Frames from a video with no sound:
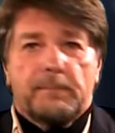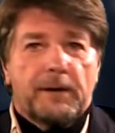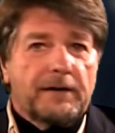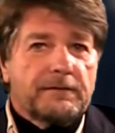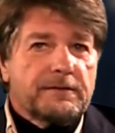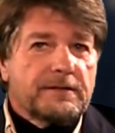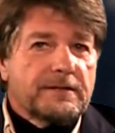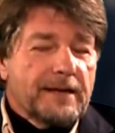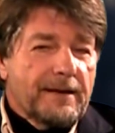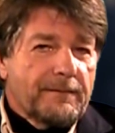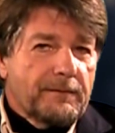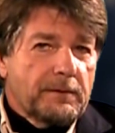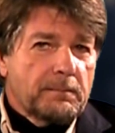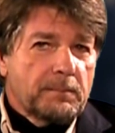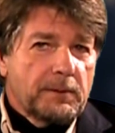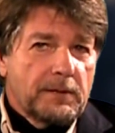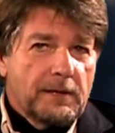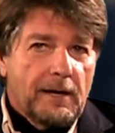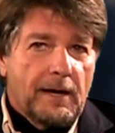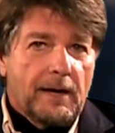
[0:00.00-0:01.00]
about 7
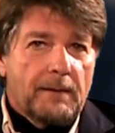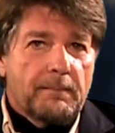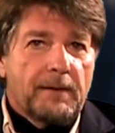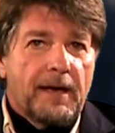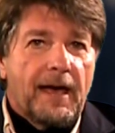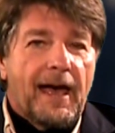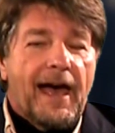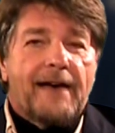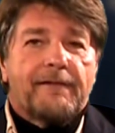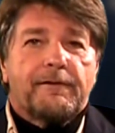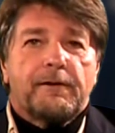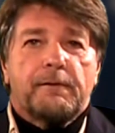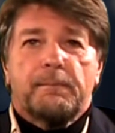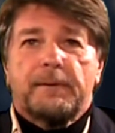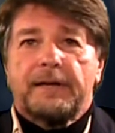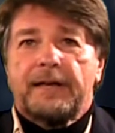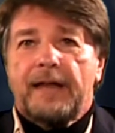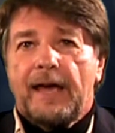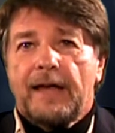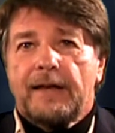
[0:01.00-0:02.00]
p.m., half of
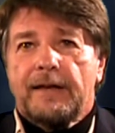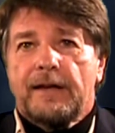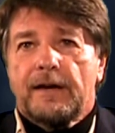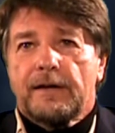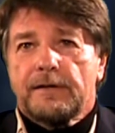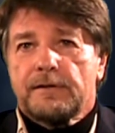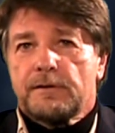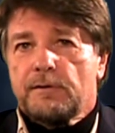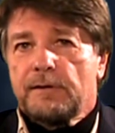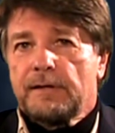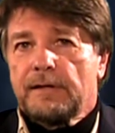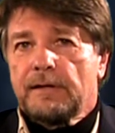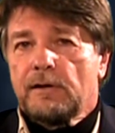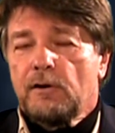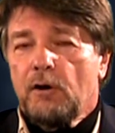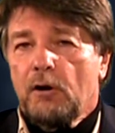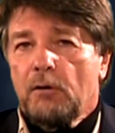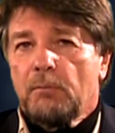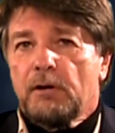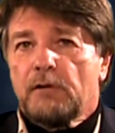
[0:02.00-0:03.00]
Monadnock Street in
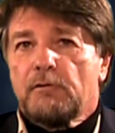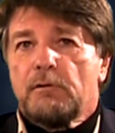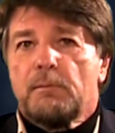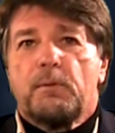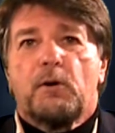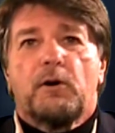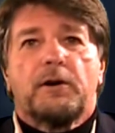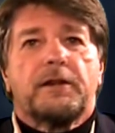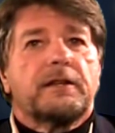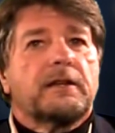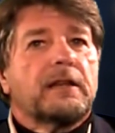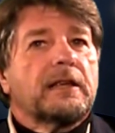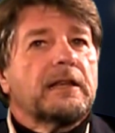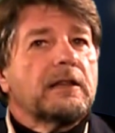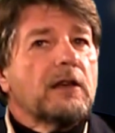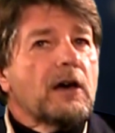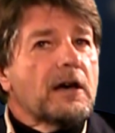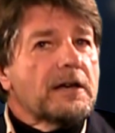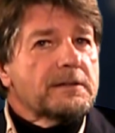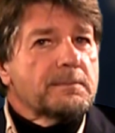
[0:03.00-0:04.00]
Colebrook reportedly
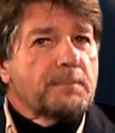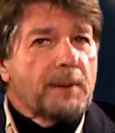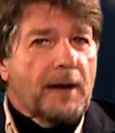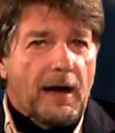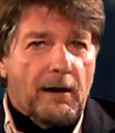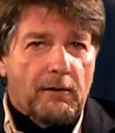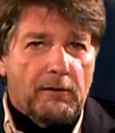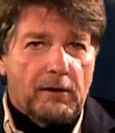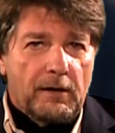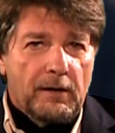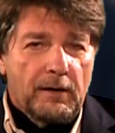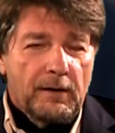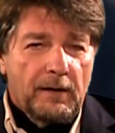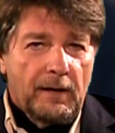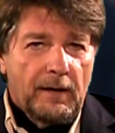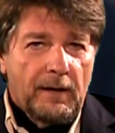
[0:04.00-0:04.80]
lost power